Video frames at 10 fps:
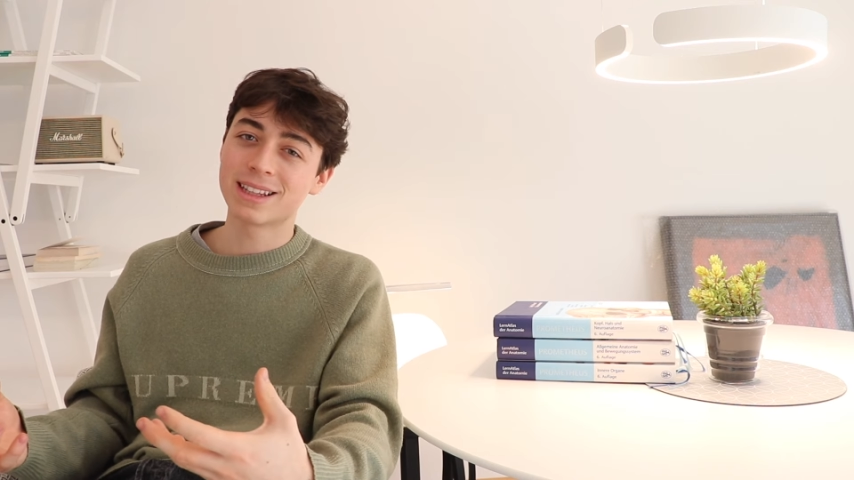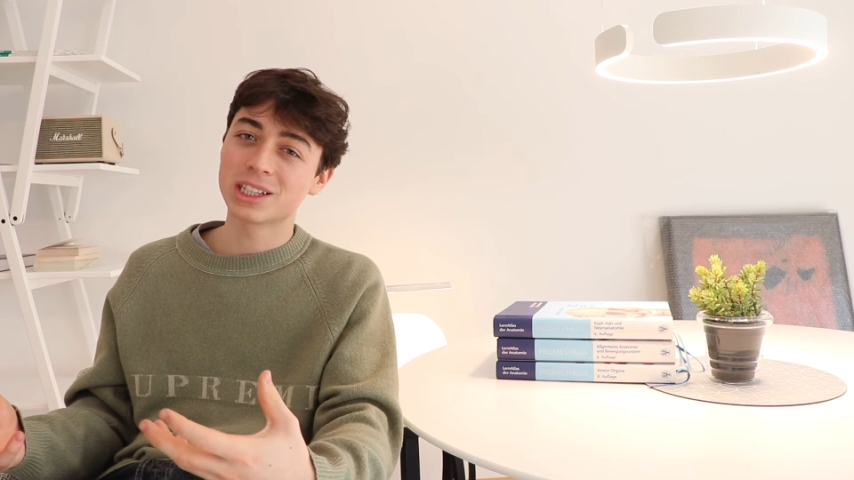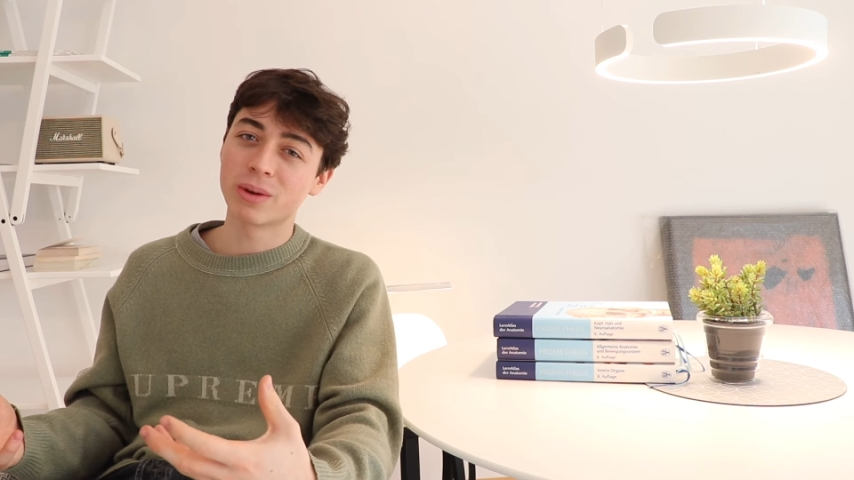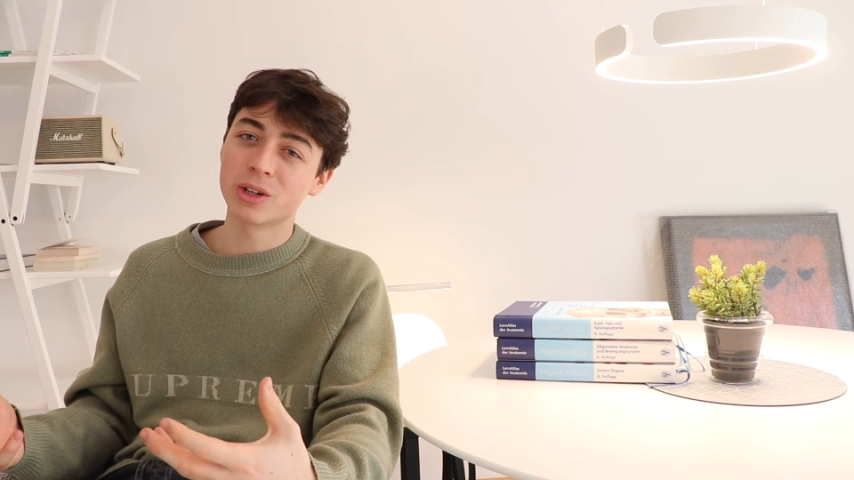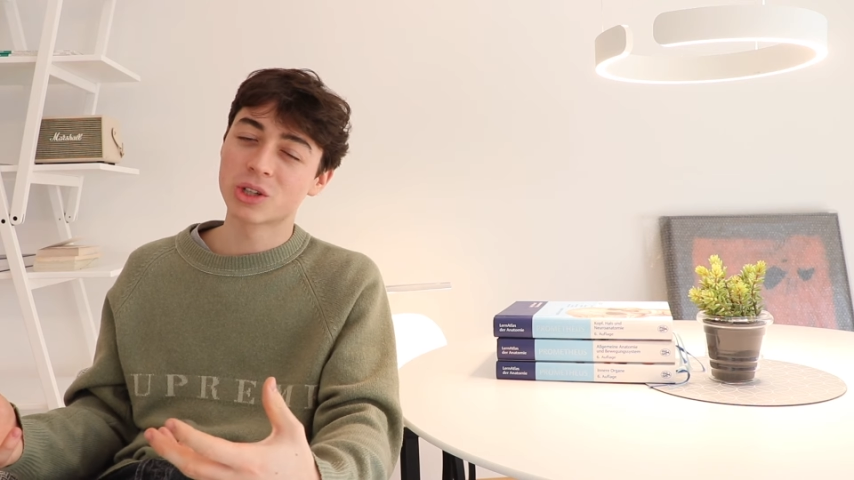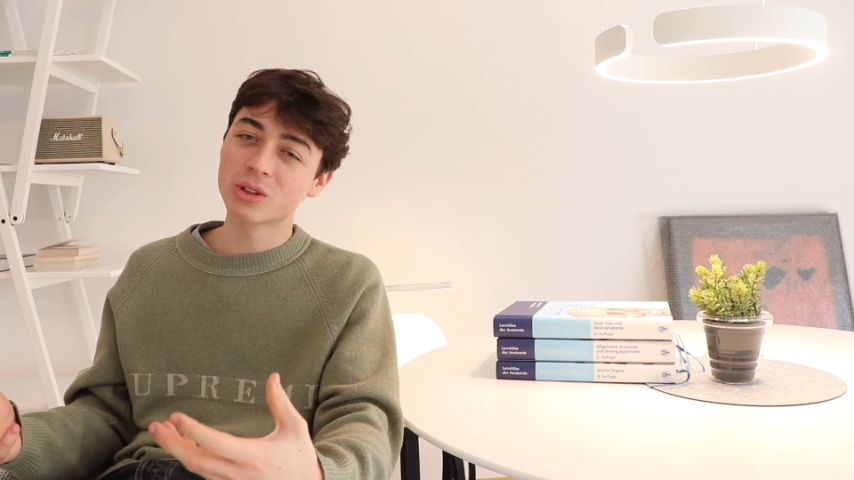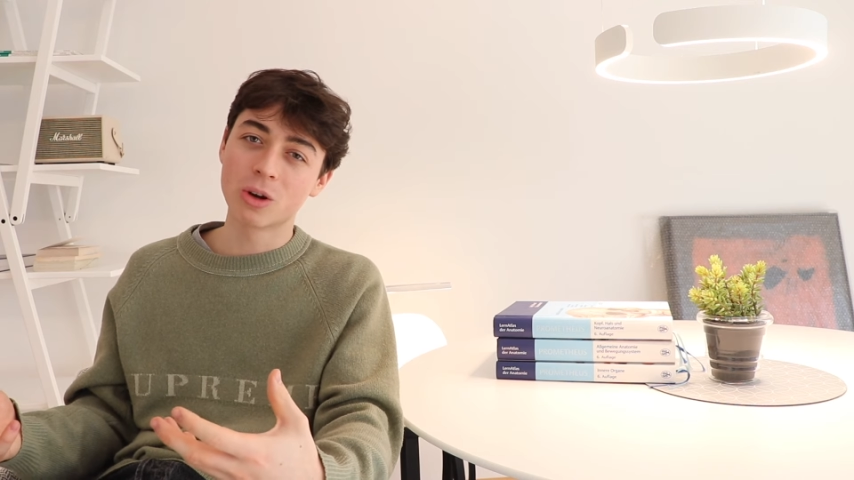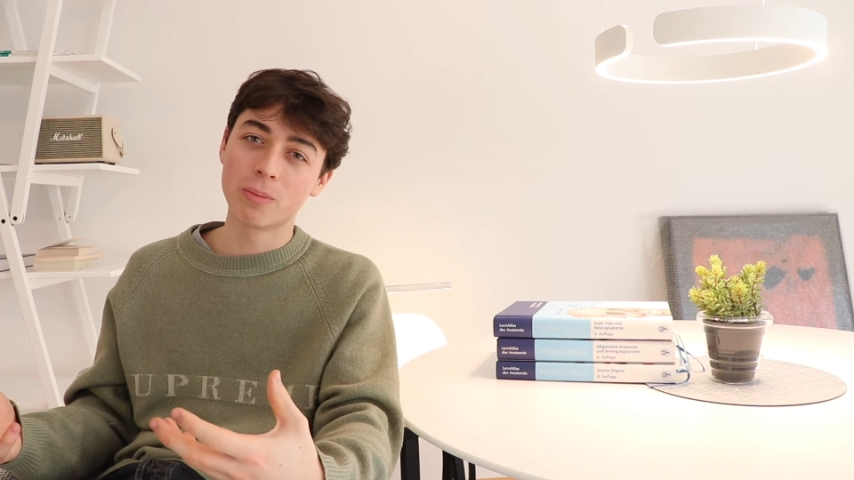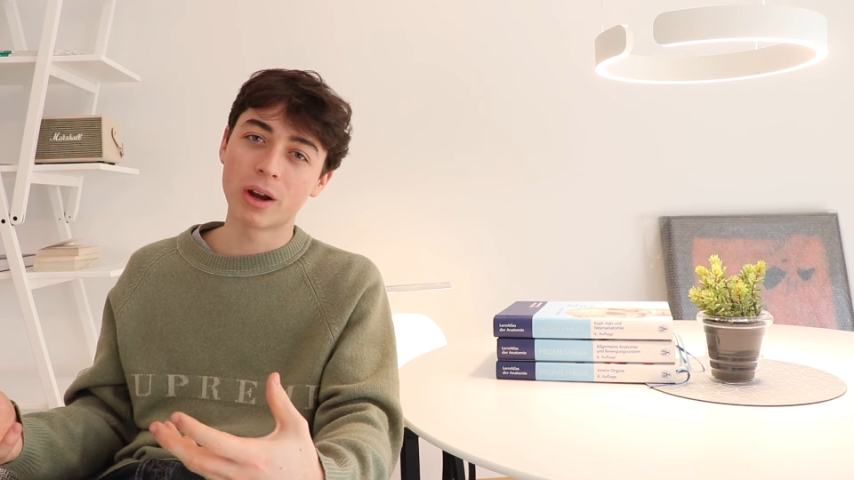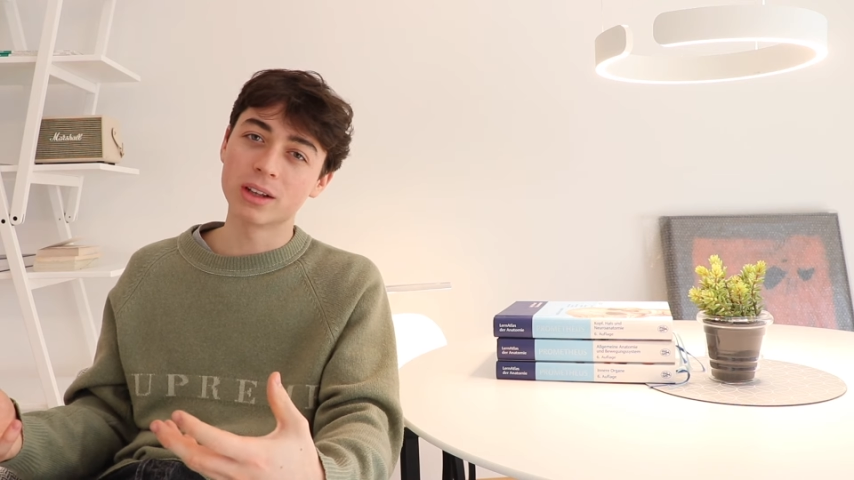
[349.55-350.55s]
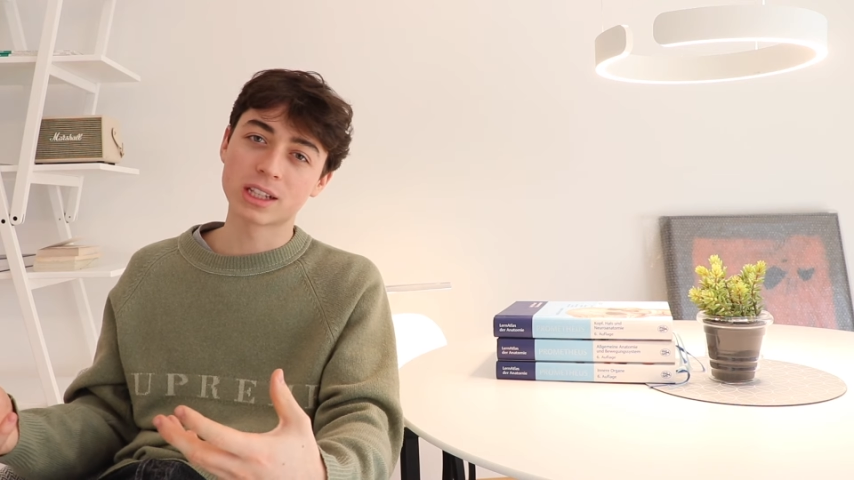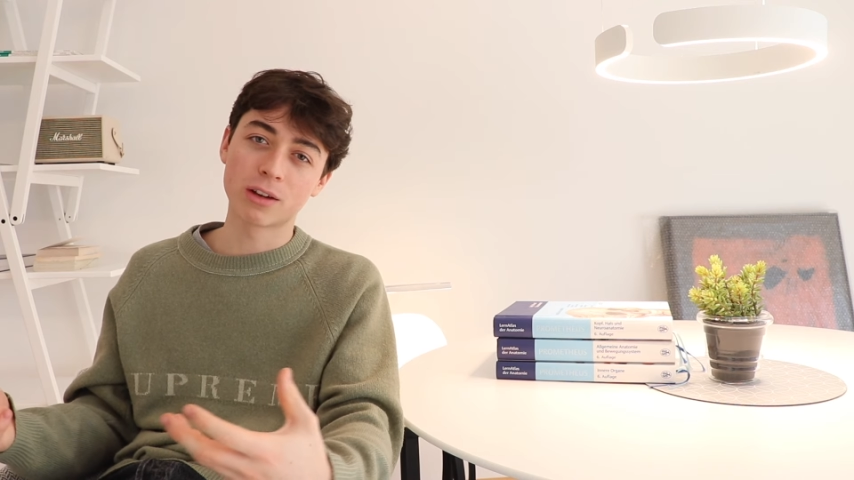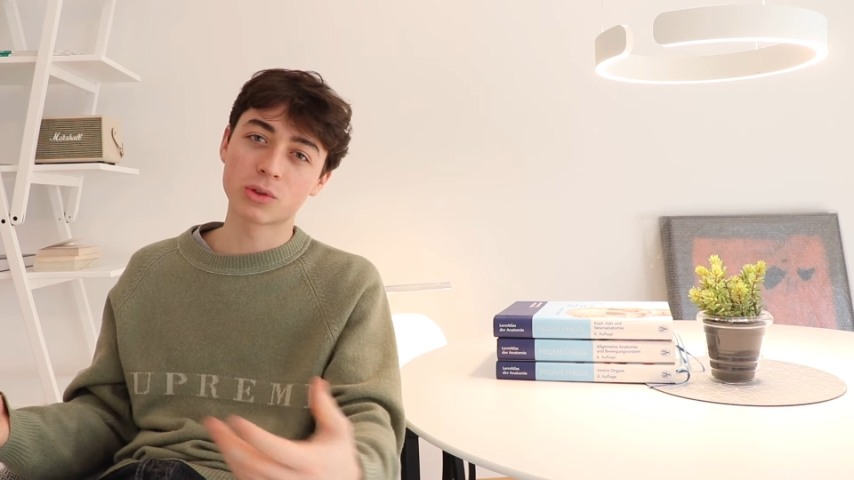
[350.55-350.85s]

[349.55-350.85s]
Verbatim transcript: that's why you should compare yourself